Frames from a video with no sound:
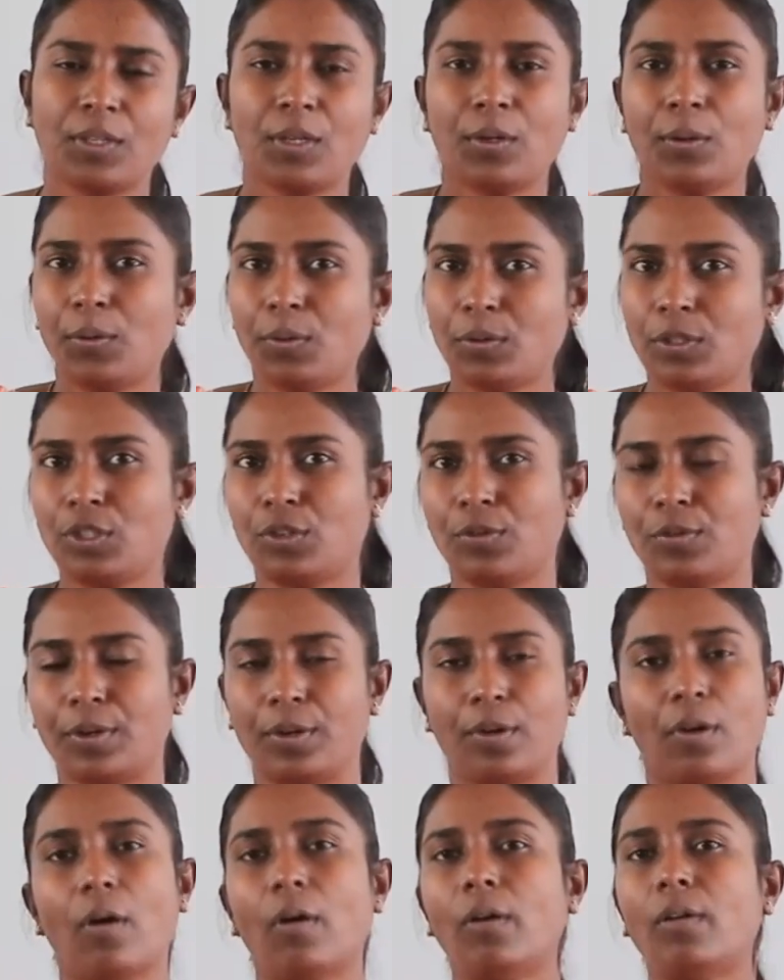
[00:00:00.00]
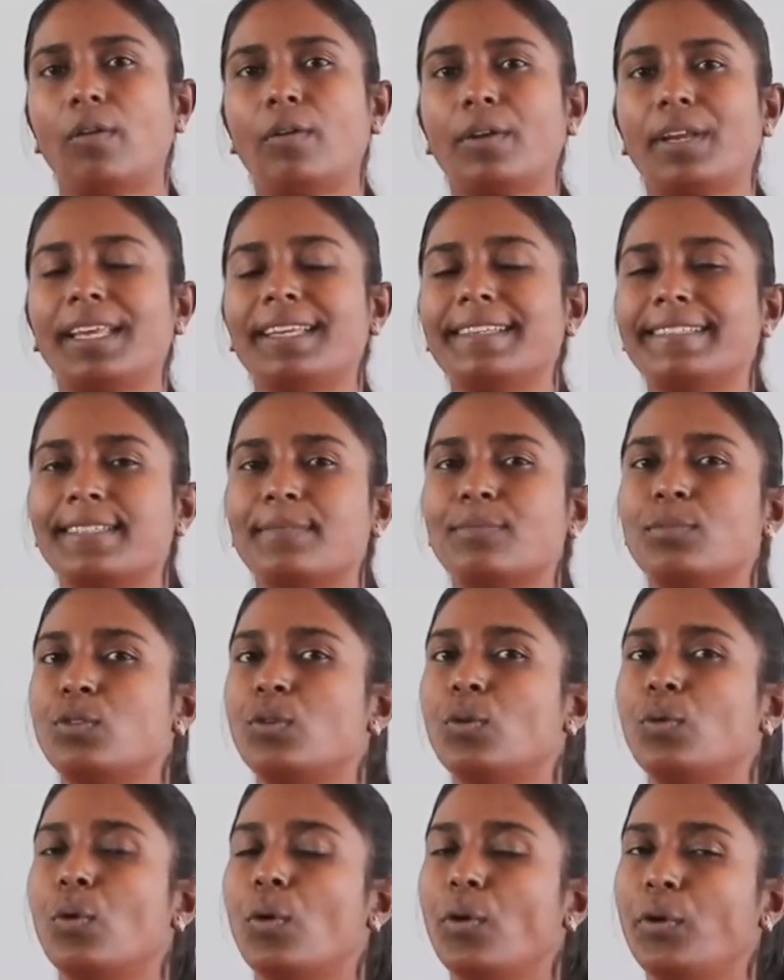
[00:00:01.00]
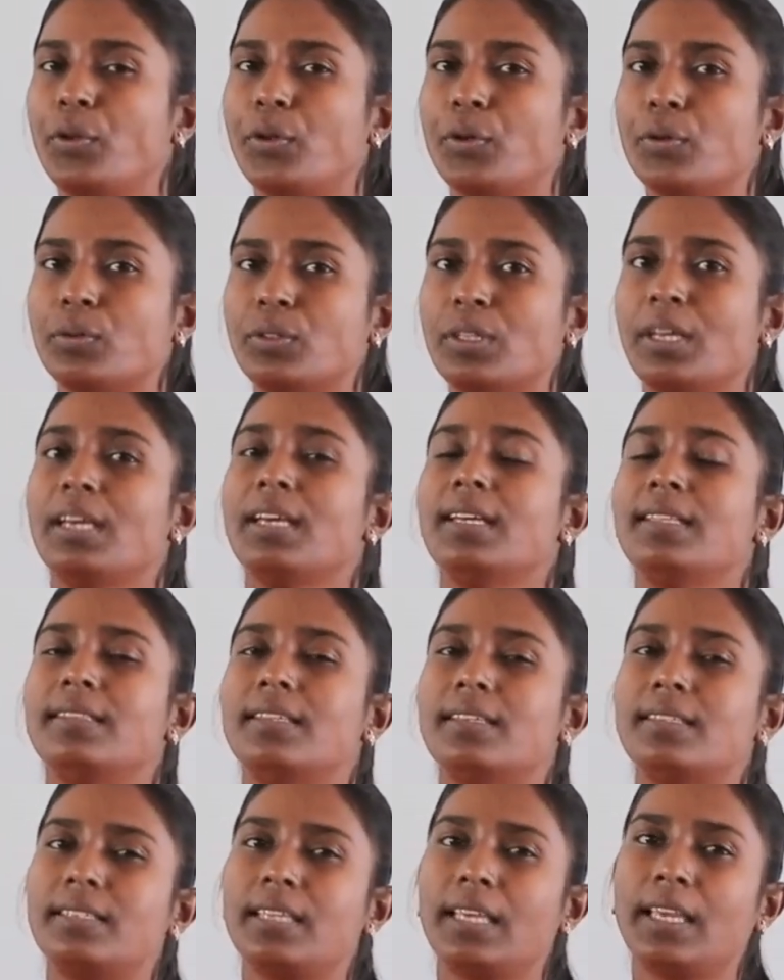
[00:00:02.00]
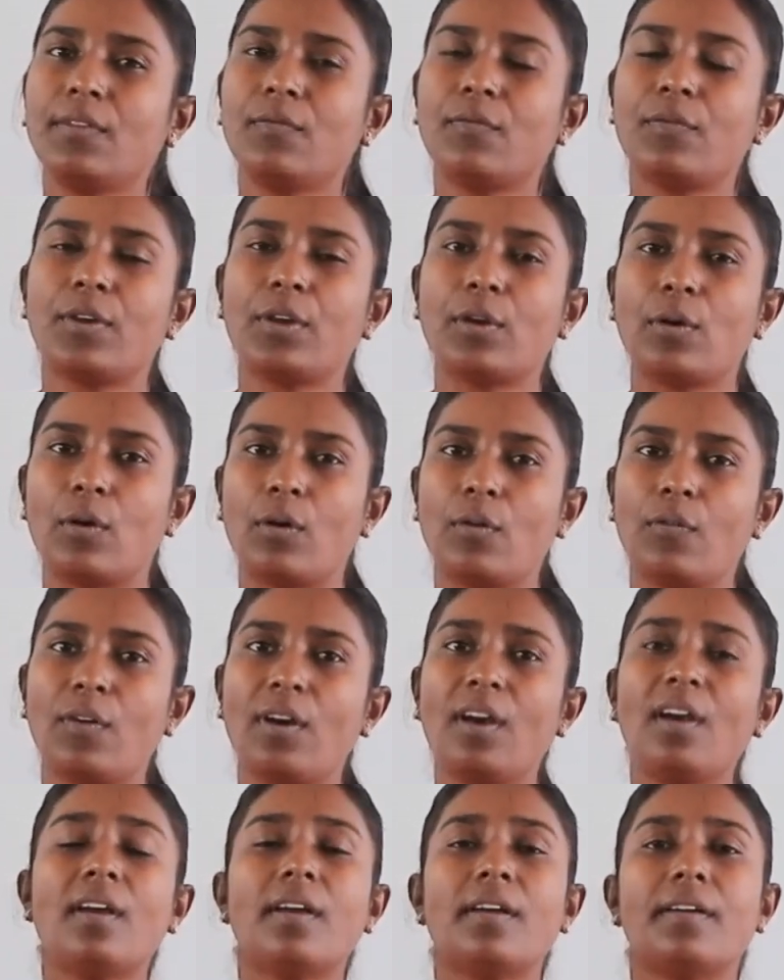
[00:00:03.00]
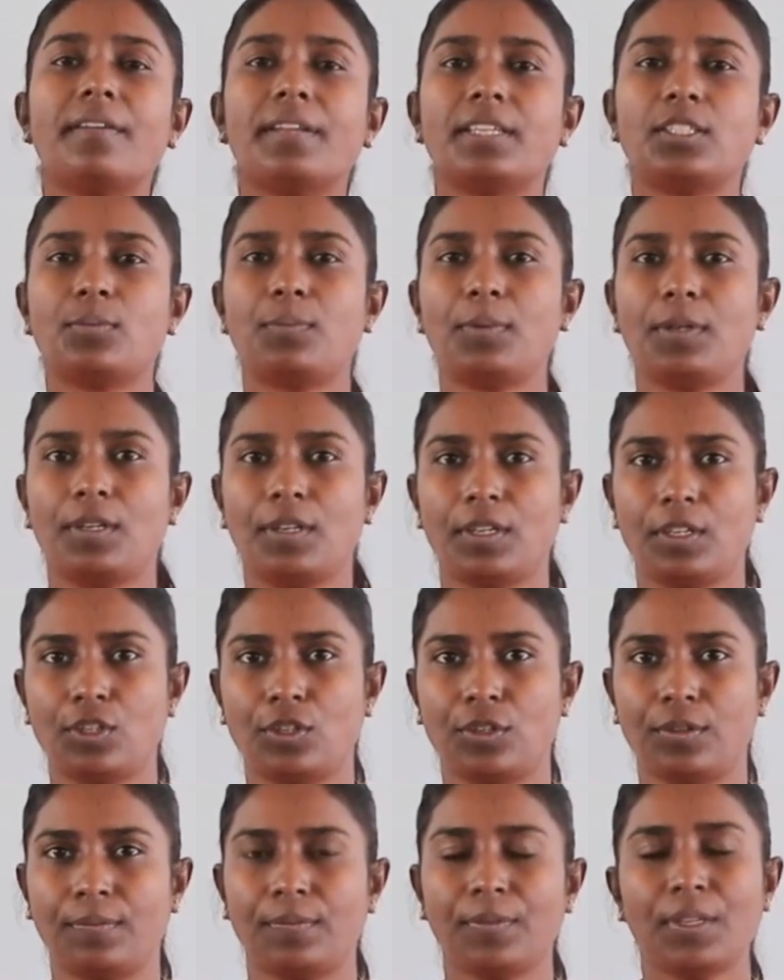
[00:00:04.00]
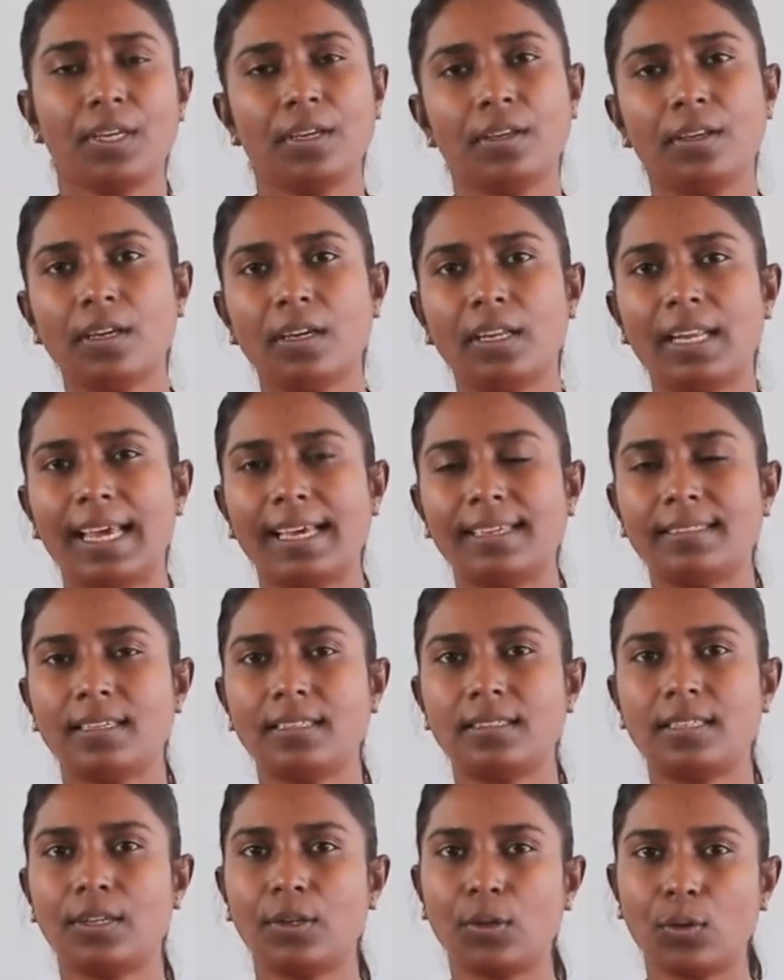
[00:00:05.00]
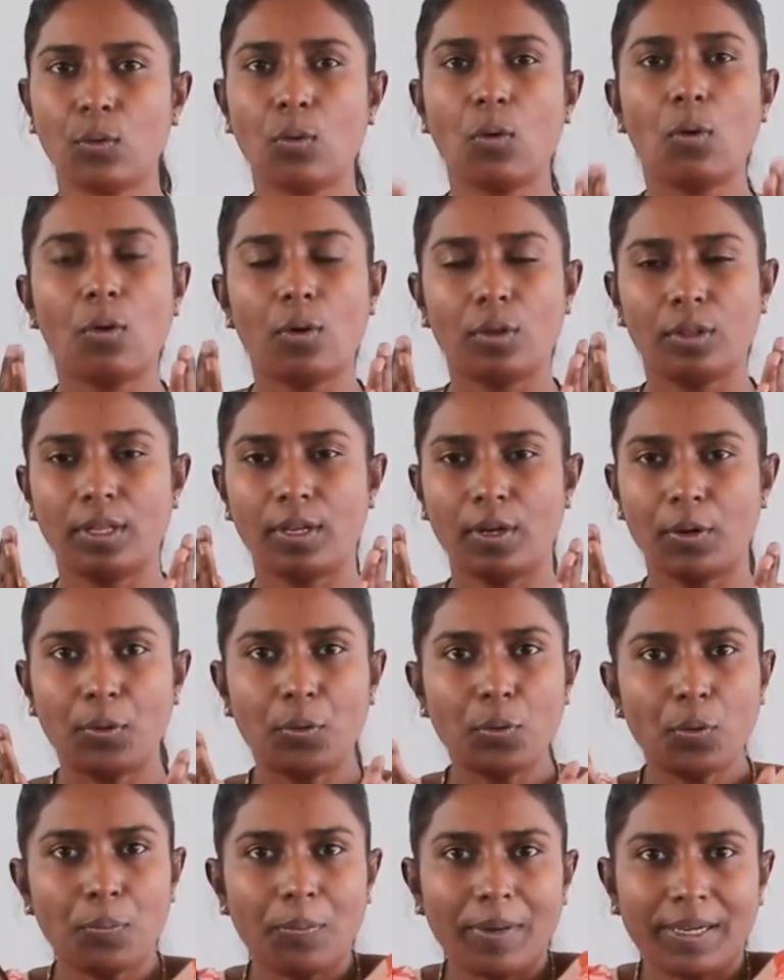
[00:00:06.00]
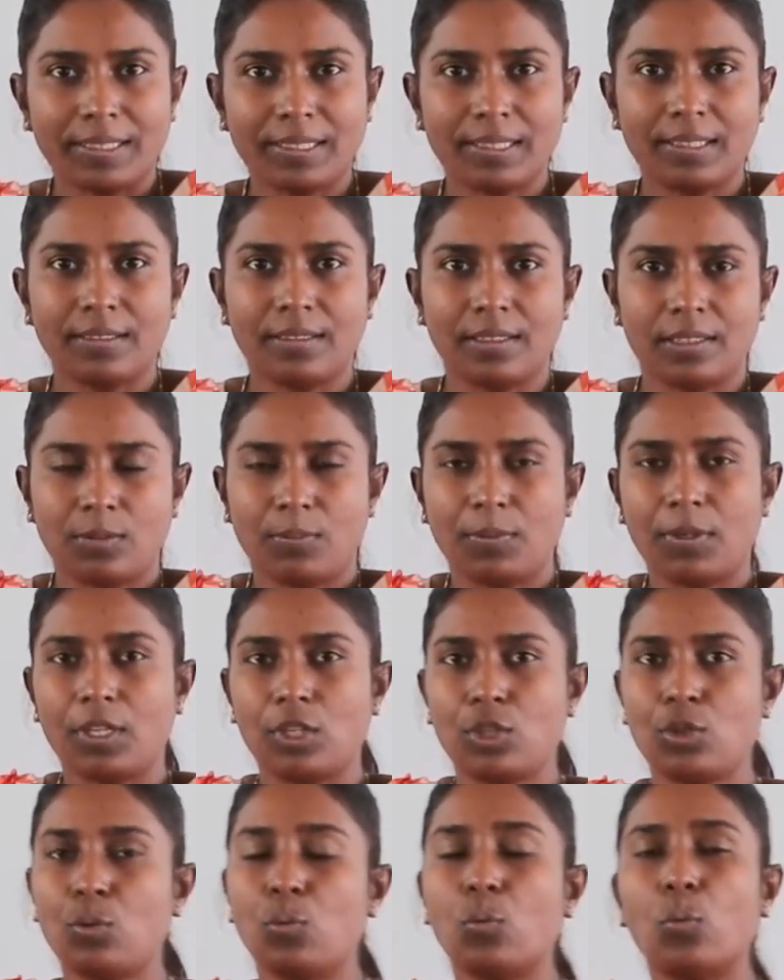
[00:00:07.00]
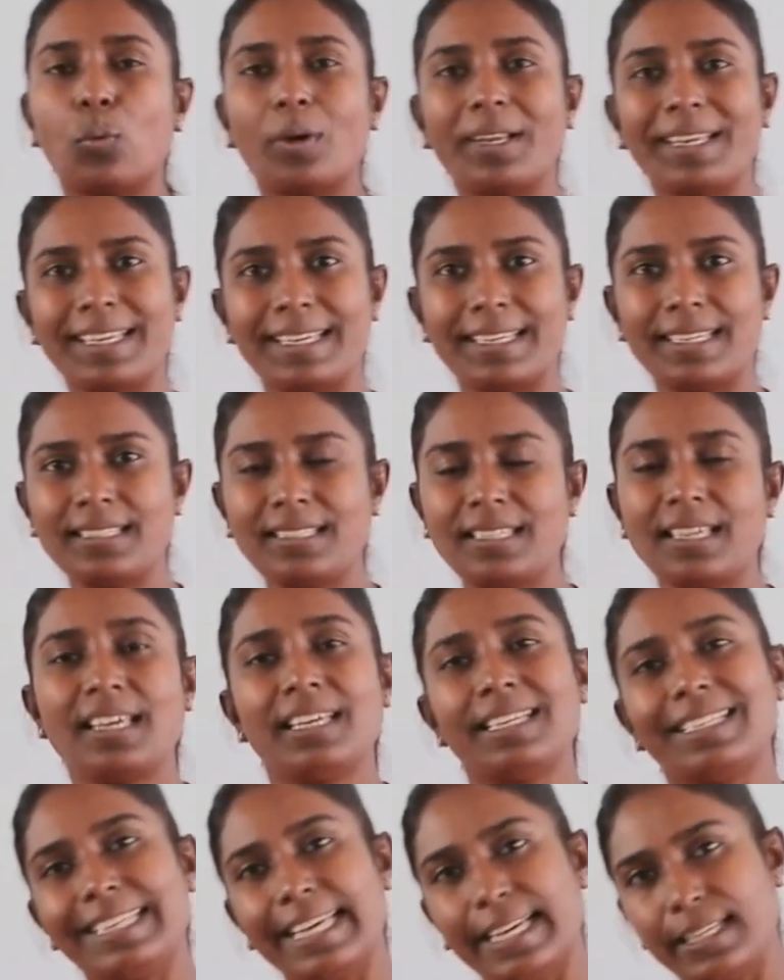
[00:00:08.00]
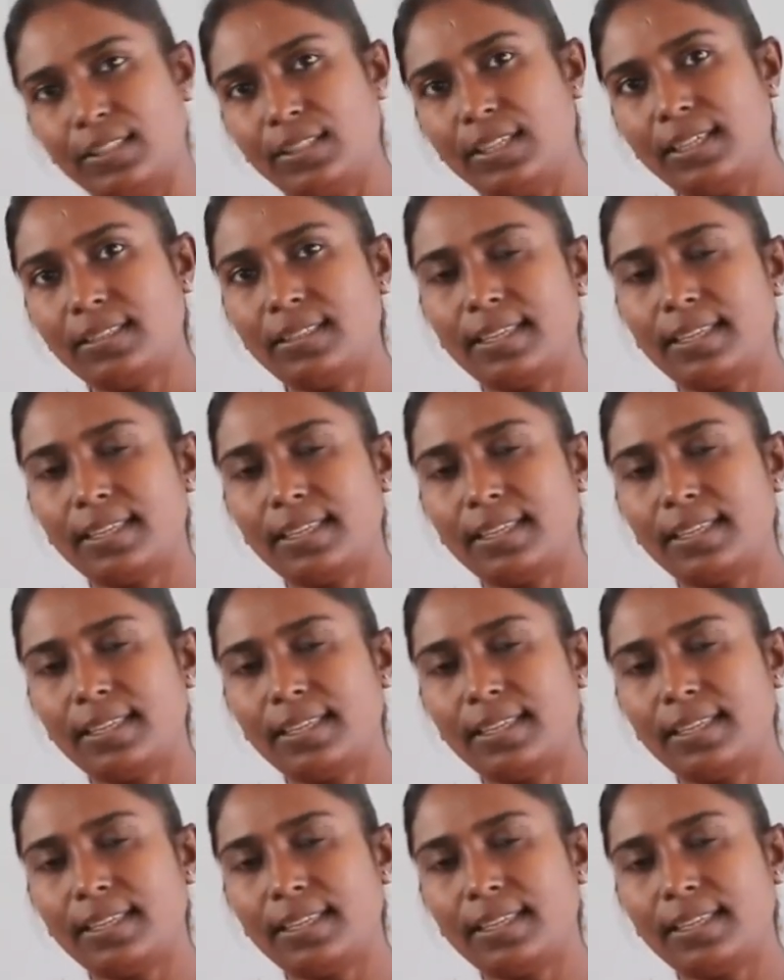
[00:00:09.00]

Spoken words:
No, children, all organisms do not use the same way of respiration. Here, as I said you, there are two parts in respiration. One is gaseous